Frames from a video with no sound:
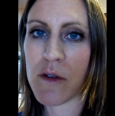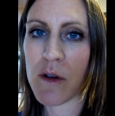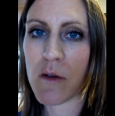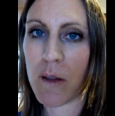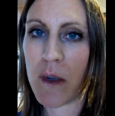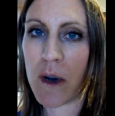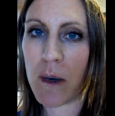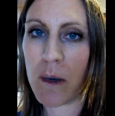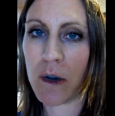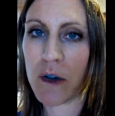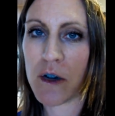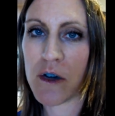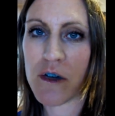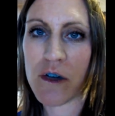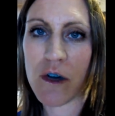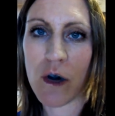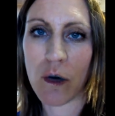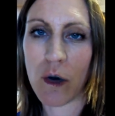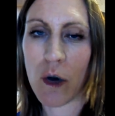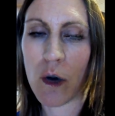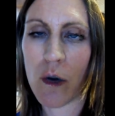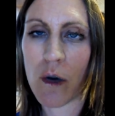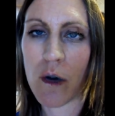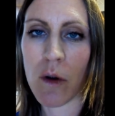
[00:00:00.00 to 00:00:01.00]
Some people just
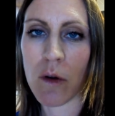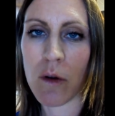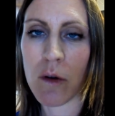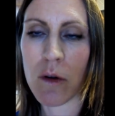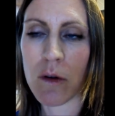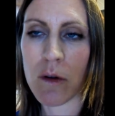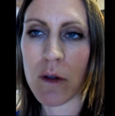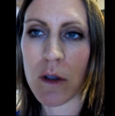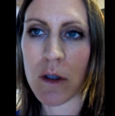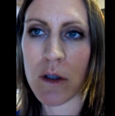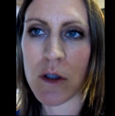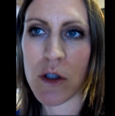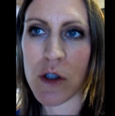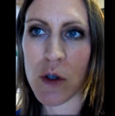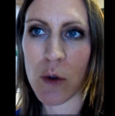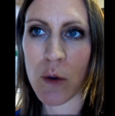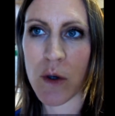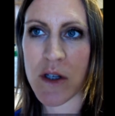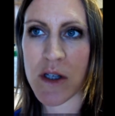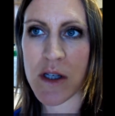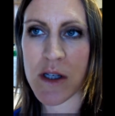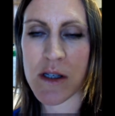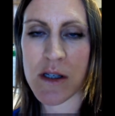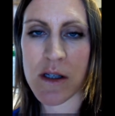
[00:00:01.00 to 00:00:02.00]
don't know the
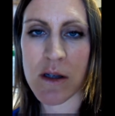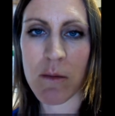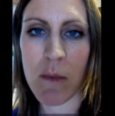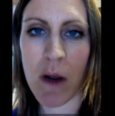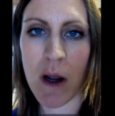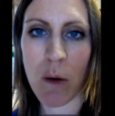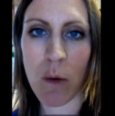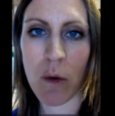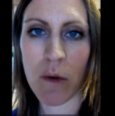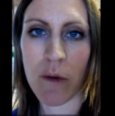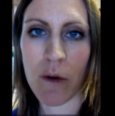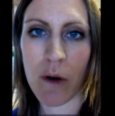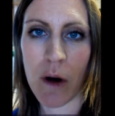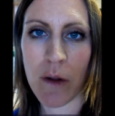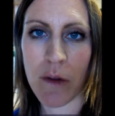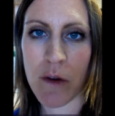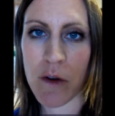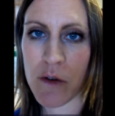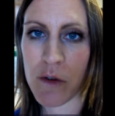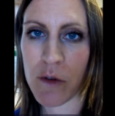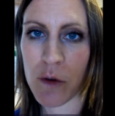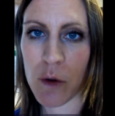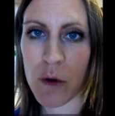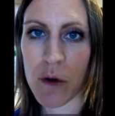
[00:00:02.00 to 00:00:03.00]
choices to make when they're at the
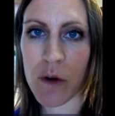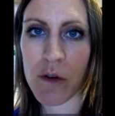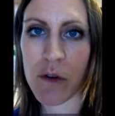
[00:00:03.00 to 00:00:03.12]
store,